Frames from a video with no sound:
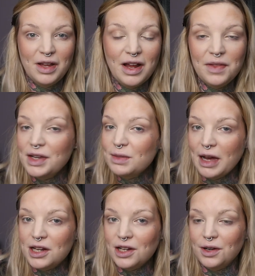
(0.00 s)
Nothing
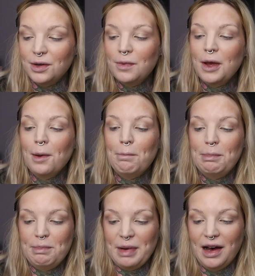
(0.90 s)
special,
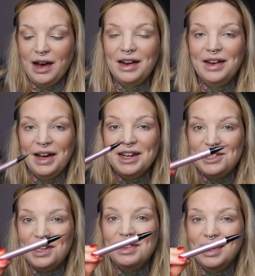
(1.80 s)
but I
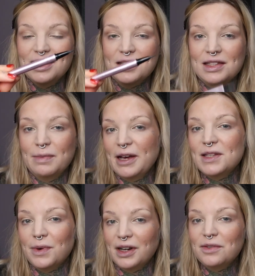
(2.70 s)
do think this is the
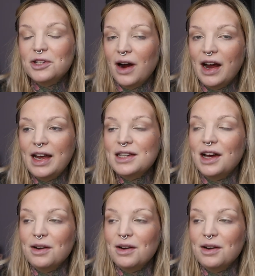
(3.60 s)
best one I've tried.